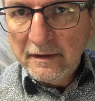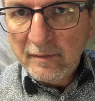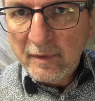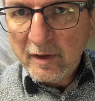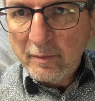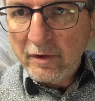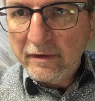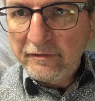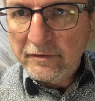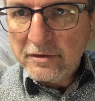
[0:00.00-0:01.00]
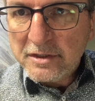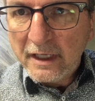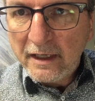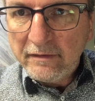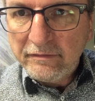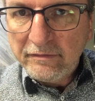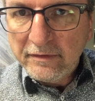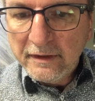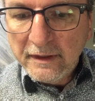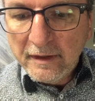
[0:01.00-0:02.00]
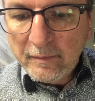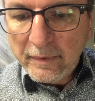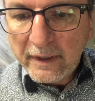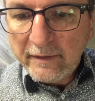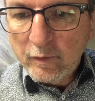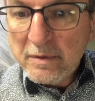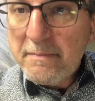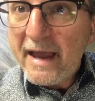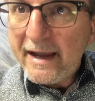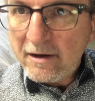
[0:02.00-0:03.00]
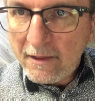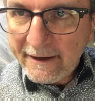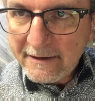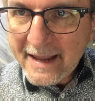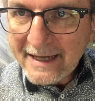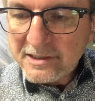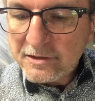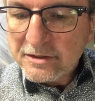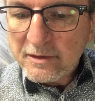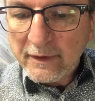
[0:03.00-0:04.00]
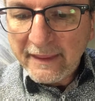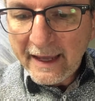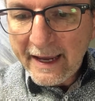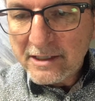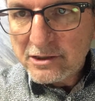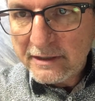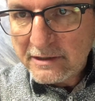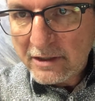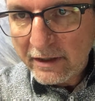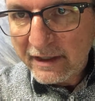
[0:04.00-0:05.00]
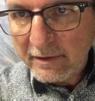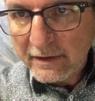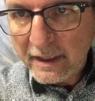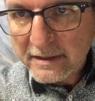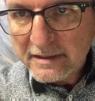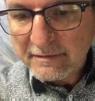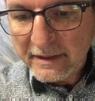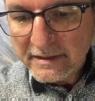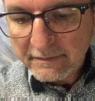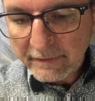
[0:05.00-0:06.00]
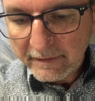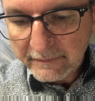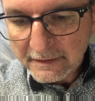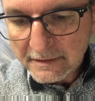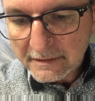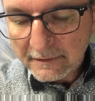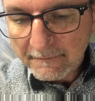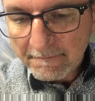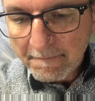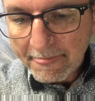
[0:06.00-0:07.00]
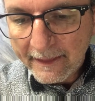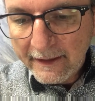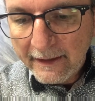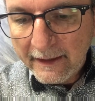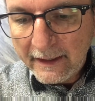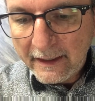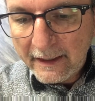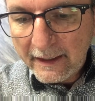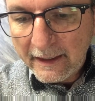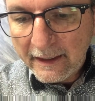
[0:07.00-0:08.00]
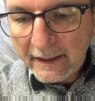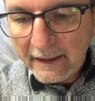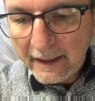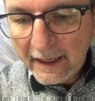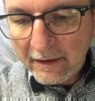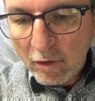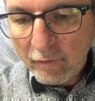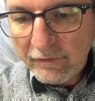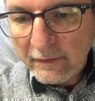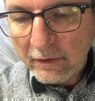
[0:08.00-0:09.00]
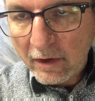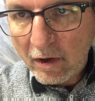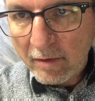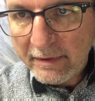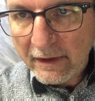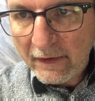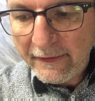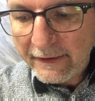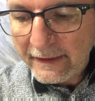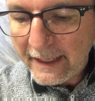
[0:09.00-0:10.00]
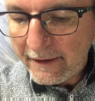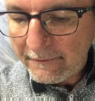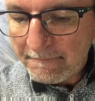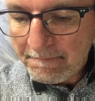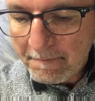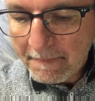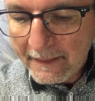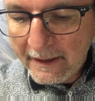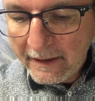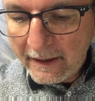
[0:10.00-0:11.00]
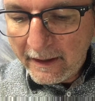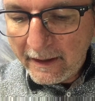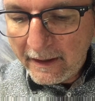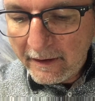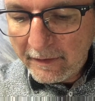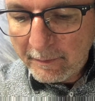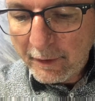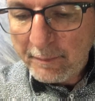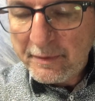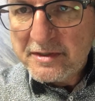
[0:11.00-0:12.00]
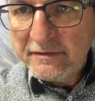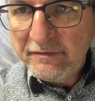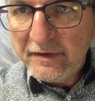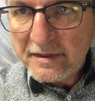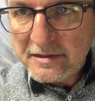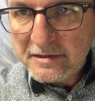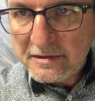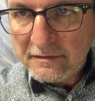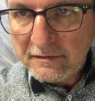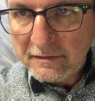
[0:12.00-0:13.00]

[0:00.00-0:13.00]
better part of the first half. But we'll be back on there next Thursday with Ashley talking about customized abutments. And hopefully we'll all be on there. Now, the purpose of this